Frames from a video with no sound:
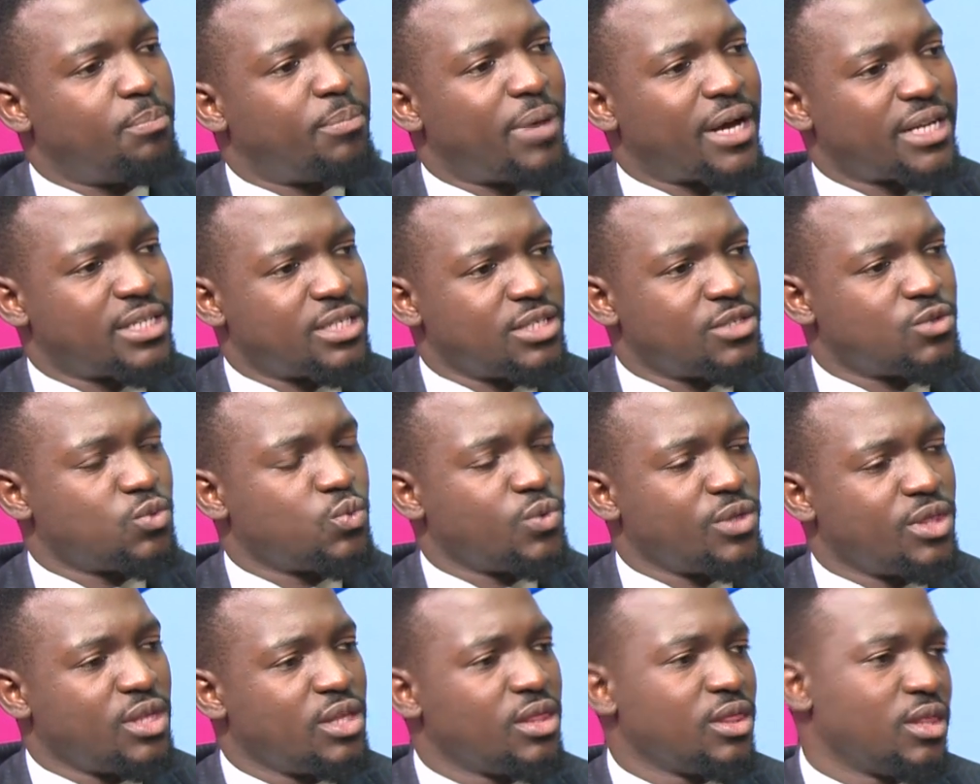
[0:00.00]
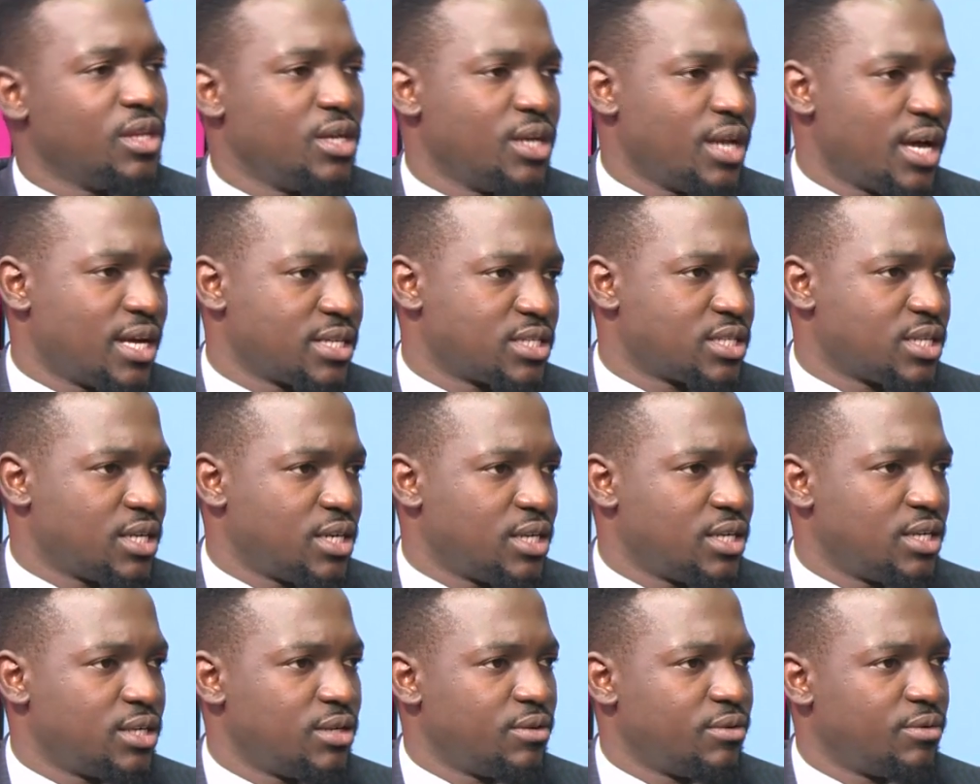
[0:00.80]
parties within the
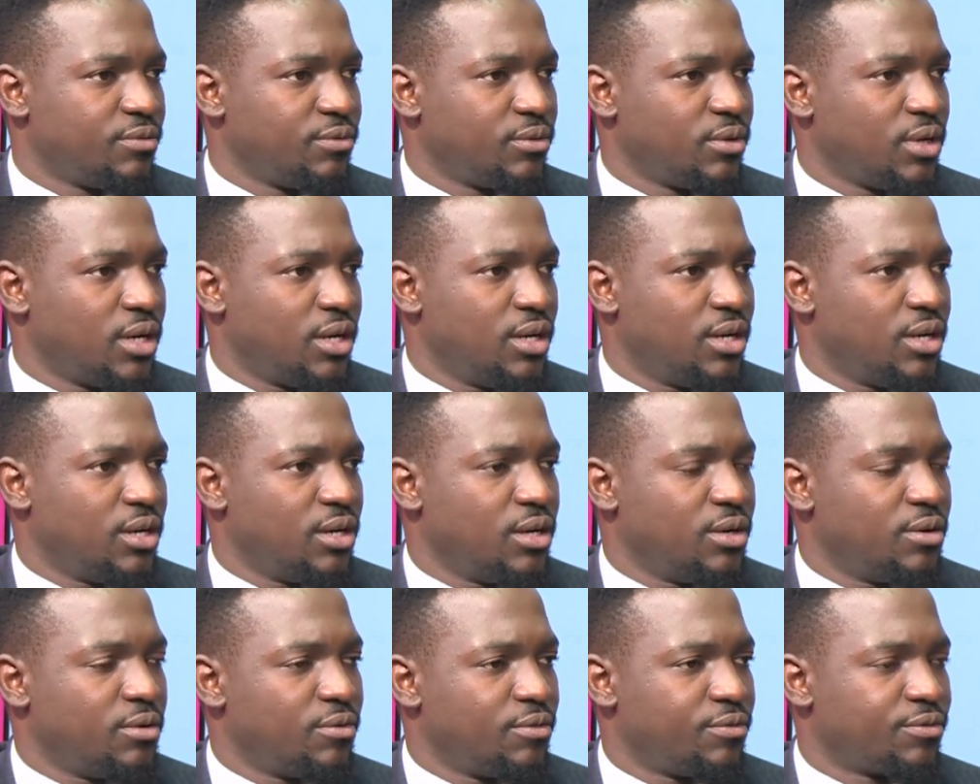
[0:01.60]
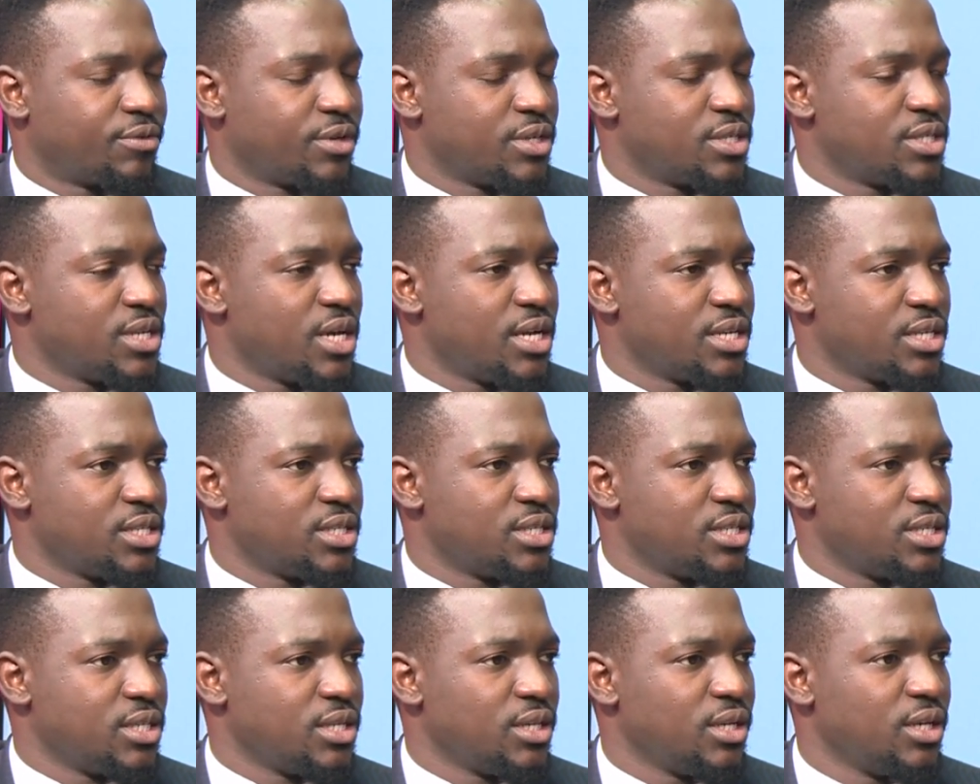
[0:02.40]
NASA
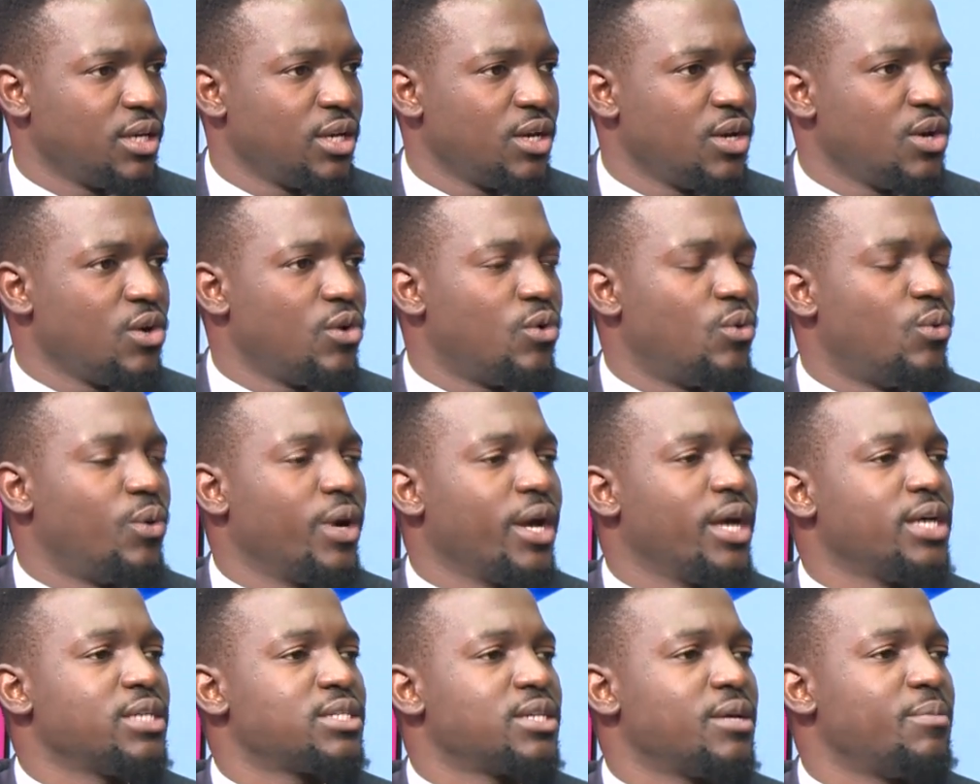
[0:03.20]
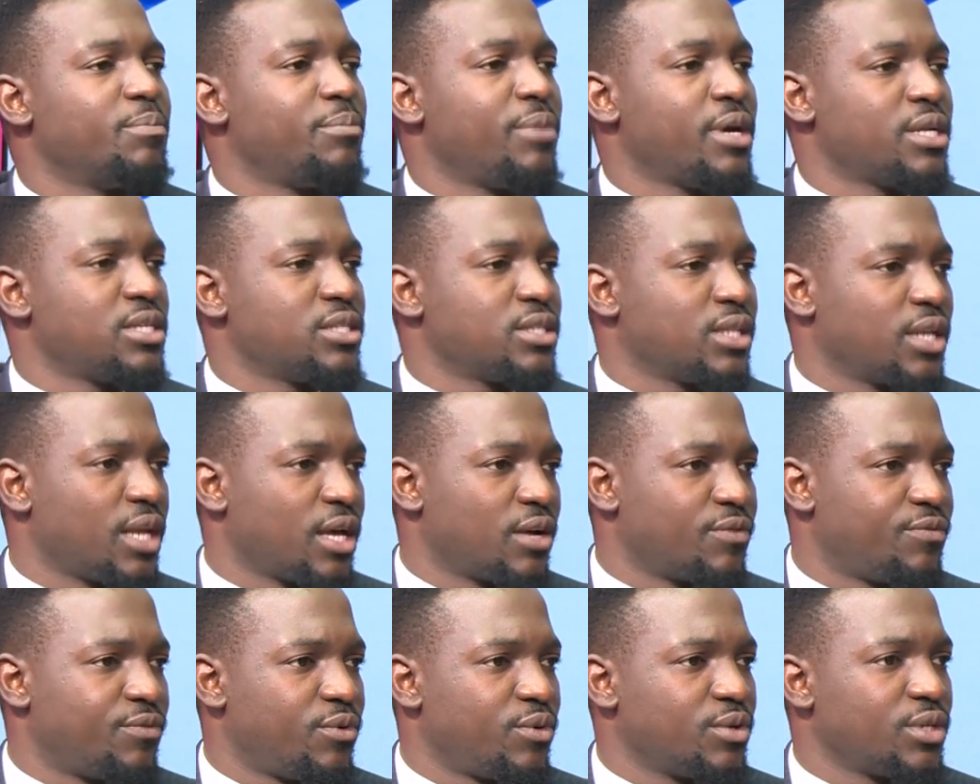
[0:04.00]
fraternity, where some parties
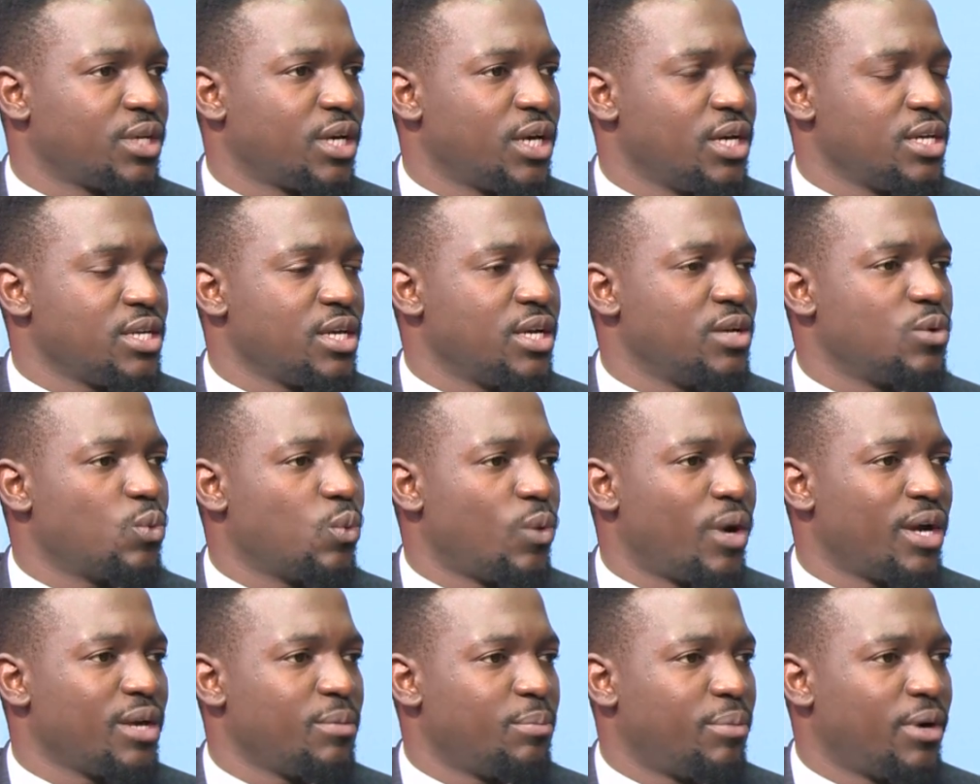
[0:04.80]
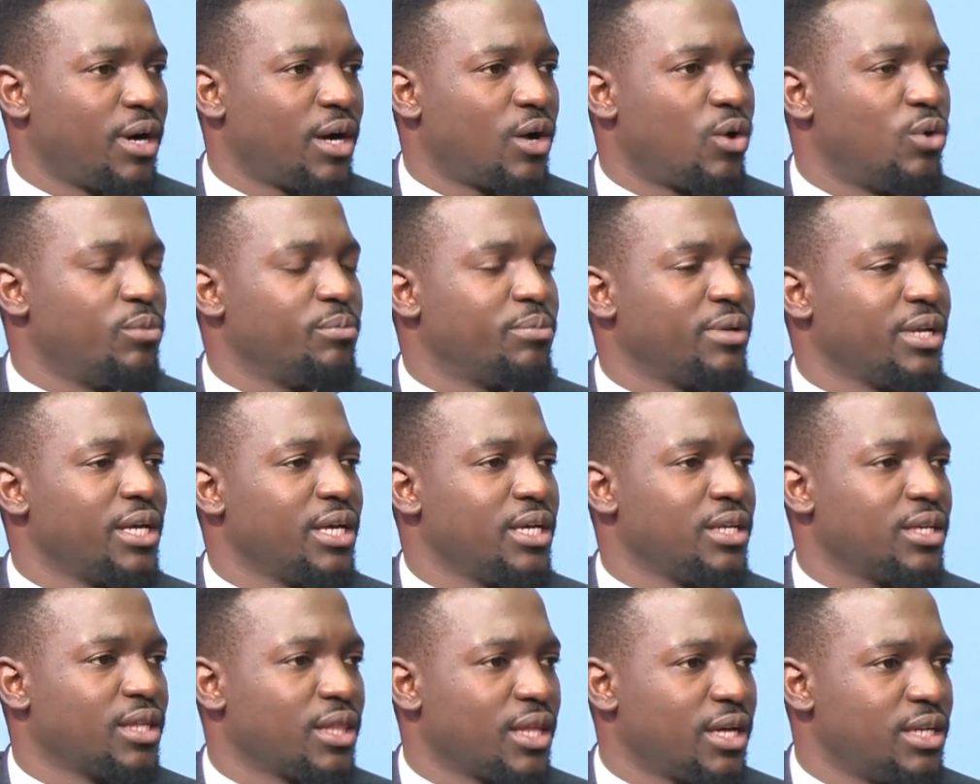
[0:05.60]
like Ford Kenya and Wiper
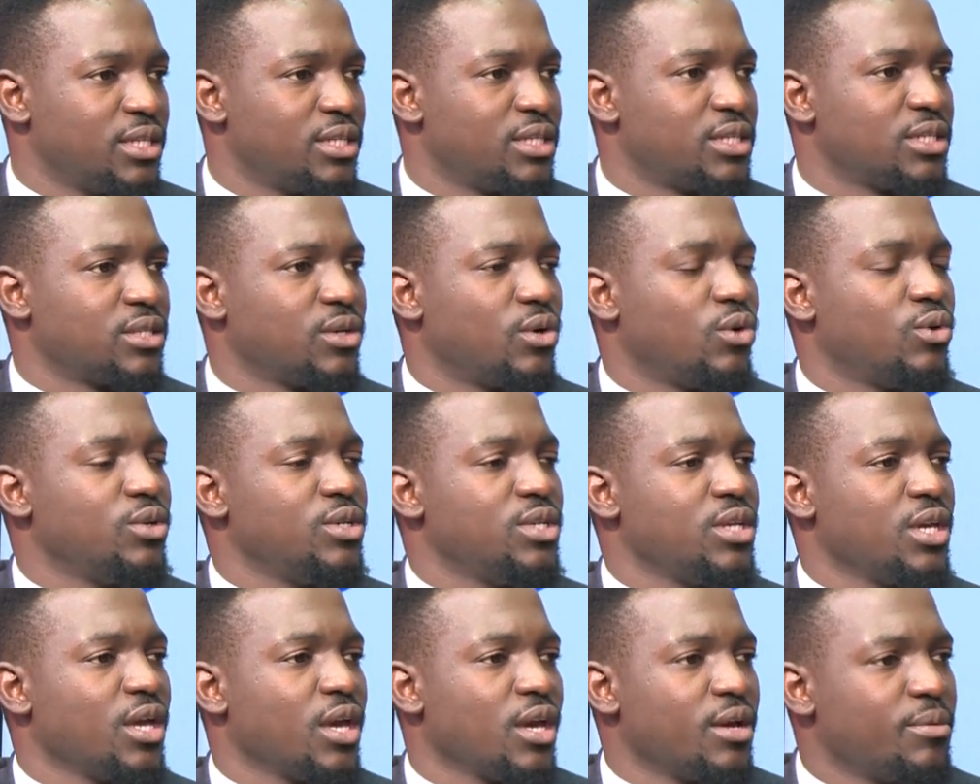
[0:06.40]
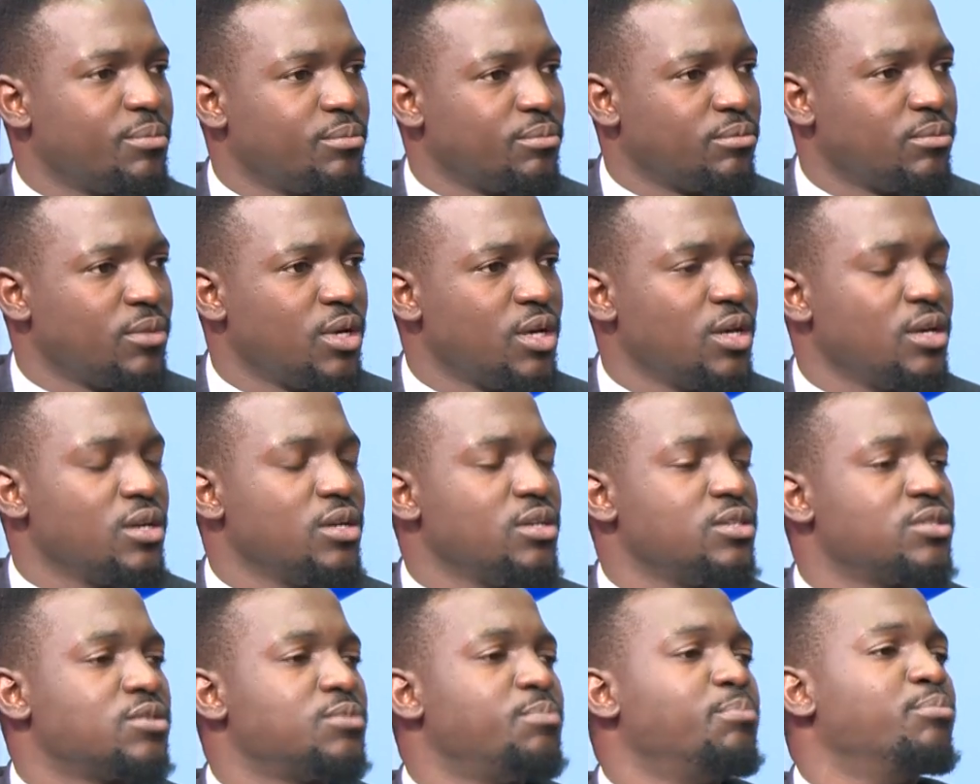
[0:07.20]
complained that ODM
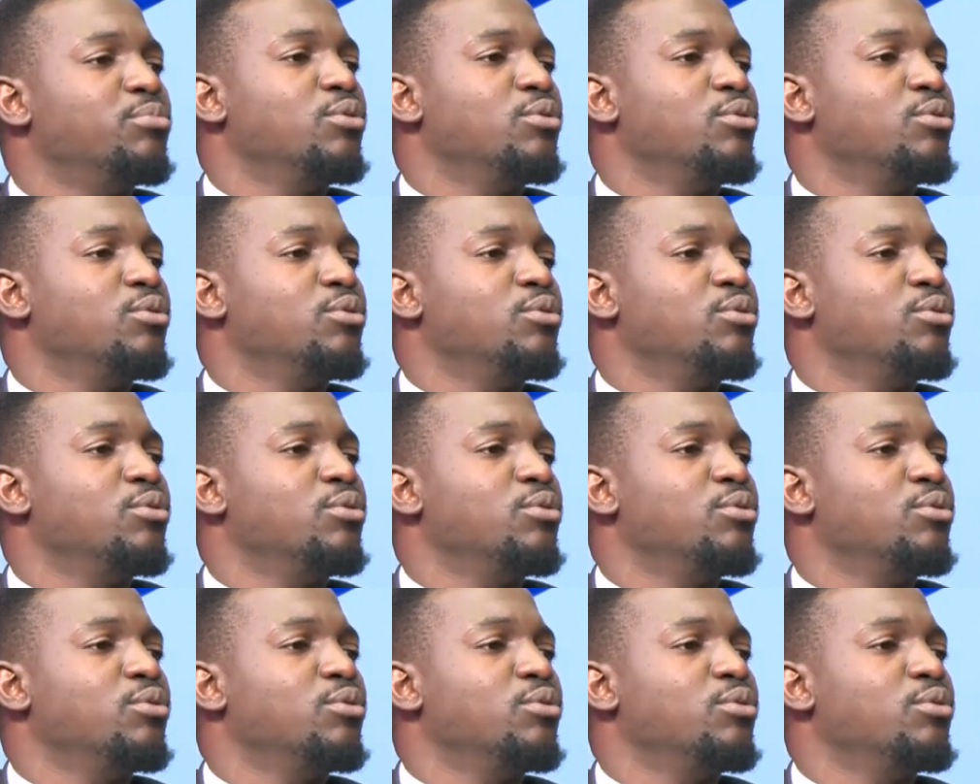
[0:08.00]
is